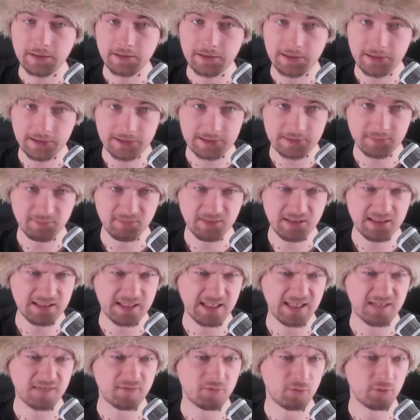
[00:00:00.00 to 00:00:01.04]
Yes, please,
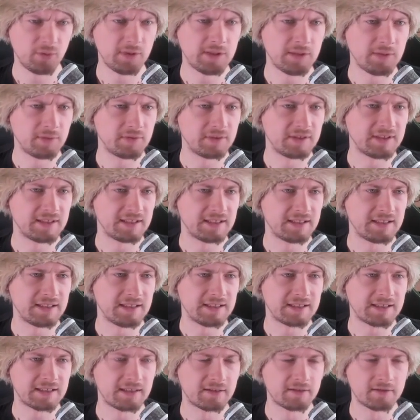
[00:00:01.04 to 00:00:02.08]
I have no idea what these
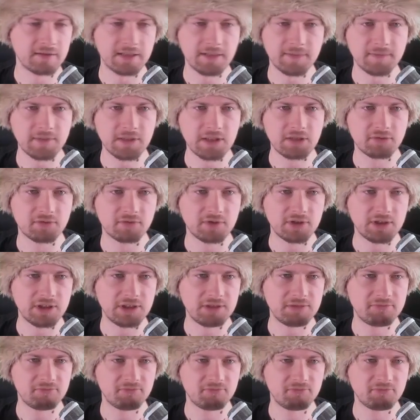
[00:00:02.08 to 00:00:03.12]
ideas are. Nothing
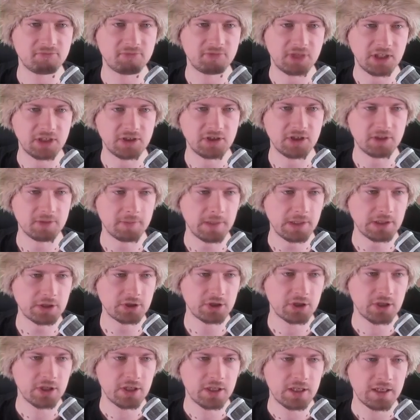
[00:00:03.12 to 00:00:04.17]
really changing
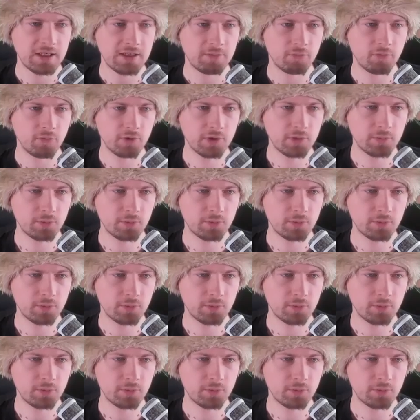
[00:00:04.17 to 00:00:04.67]
much. More